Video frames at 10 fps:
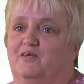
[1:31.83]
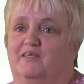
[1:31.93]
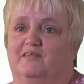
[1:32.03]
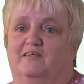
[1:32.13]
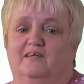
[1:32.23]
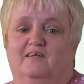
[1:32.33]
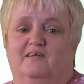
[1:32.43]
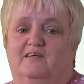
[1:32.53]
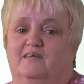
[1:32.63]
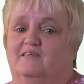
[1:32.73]
and
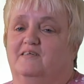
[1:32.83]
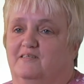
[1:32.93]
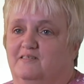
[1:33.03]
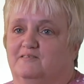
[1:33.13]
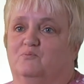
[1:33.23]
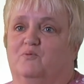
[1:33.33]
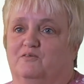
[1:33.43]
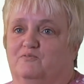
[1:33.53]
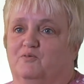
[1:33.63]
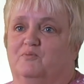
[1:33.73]
it is a wonderful